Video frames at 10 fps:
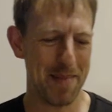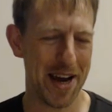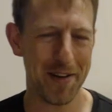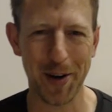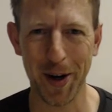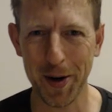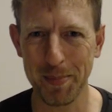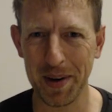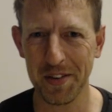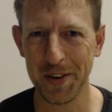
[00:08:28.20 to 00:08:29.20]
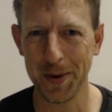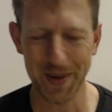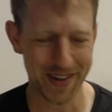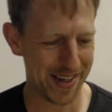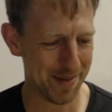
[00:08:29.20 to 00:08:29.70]
man of God, but
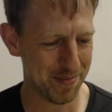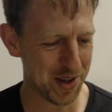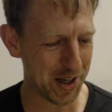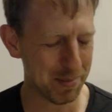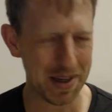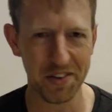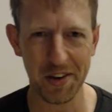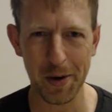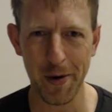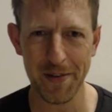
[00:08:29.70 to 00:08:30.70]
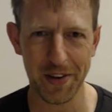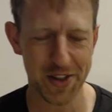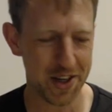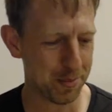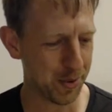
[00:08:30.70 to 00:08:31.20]
still, you can be a sinner over the
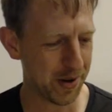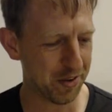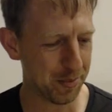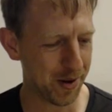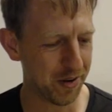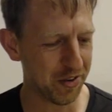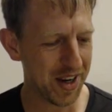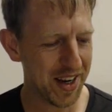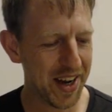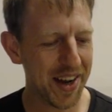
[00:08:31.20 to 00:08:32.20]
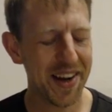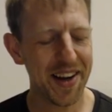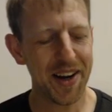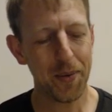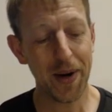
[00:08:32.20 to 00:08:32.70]
chessboard, I suppose.
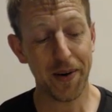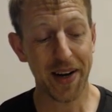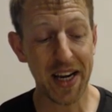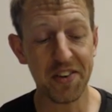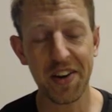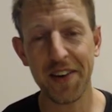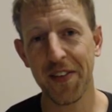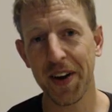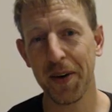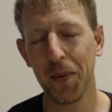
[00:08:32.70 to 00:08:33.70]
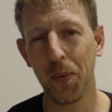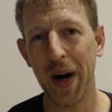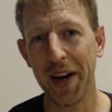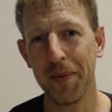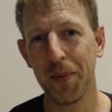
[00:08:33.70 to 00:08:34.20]
Well, he said that
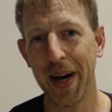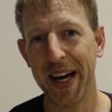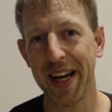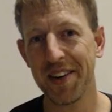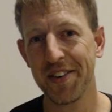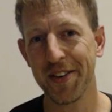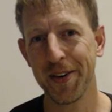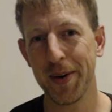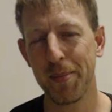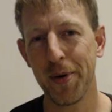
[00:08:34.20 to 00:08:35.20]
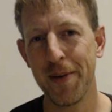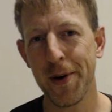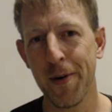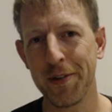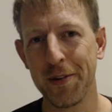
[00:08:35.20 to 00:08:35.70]
one way to improve
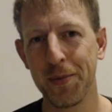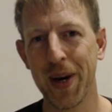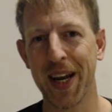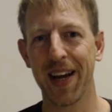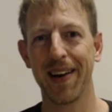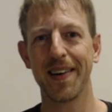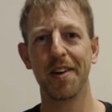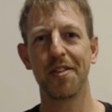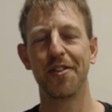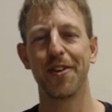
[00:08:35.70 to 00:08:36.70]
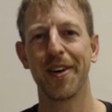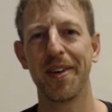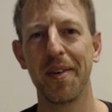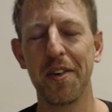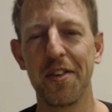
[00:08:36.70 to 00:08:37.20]
your odds of winning is
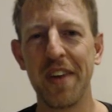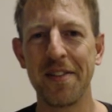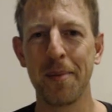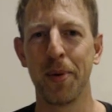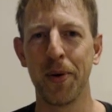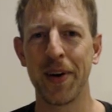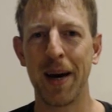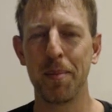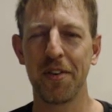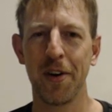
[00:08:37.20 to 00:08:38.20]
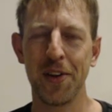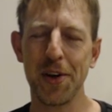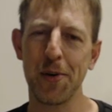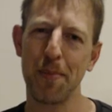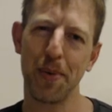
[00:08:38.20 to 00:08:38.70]
to set the board up so
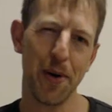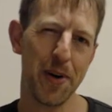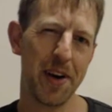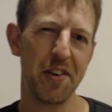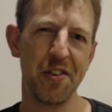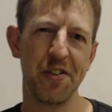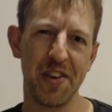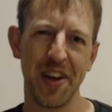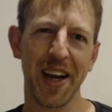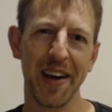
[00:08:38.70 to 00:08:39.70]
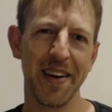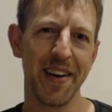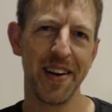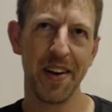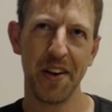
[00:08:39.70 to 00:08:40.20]
that your opponent is sitting
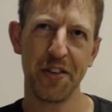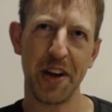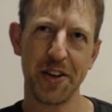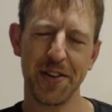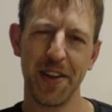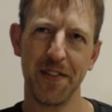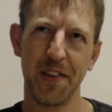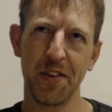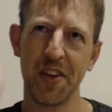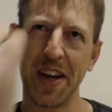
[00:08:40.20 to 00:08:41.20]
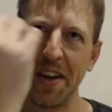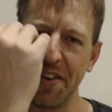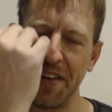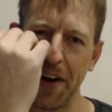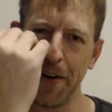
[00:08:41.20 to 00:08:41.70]
such that the sun is
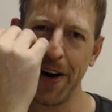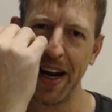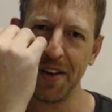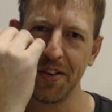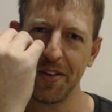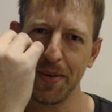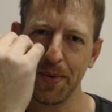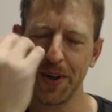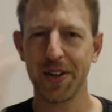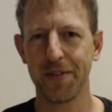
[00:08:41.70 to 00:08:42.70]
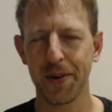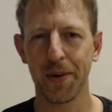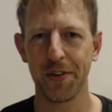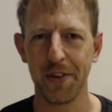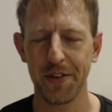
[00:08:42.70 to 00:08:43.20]
in their eyes, which of
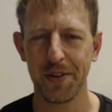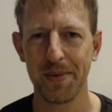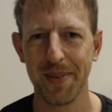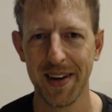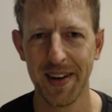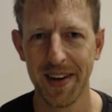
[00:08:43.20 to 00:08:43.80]
course is